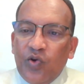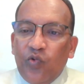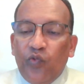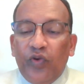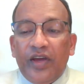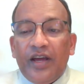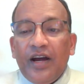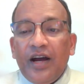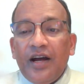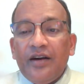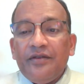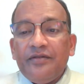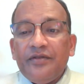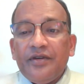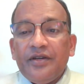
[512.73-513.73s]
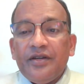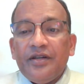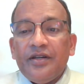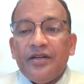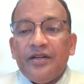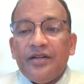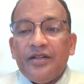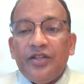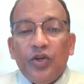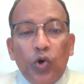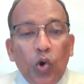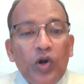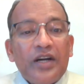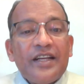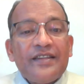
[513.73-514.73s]
We have the
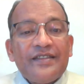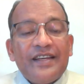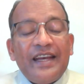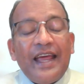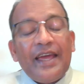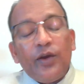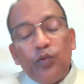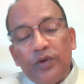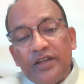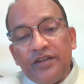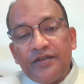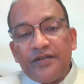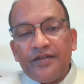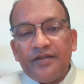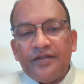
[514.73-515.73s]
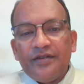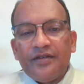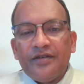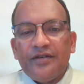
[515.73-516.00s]
oldest languages.